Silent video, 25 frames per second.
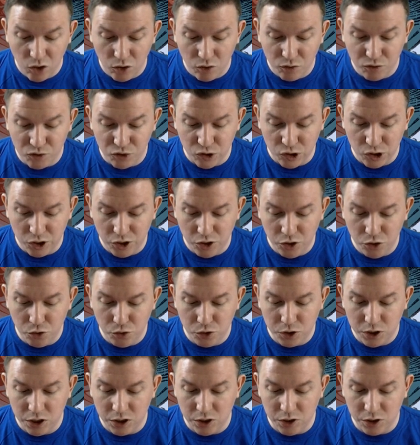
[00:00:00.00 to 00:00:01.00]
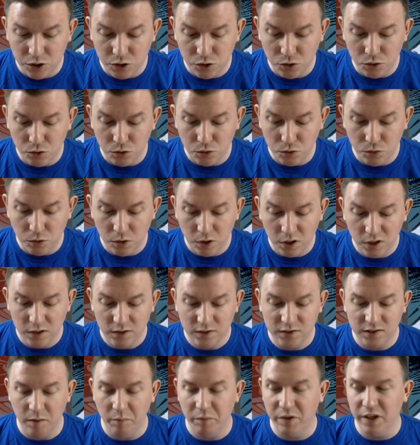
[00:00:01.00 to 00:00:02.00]
for you to do
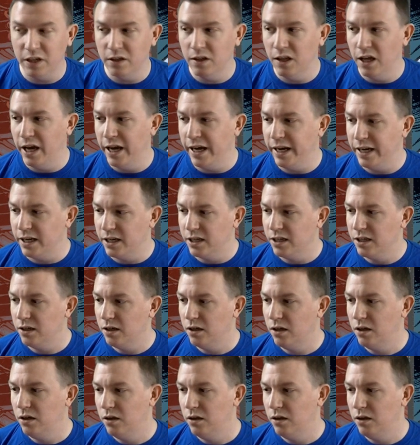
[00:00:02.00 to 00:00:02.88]
something like,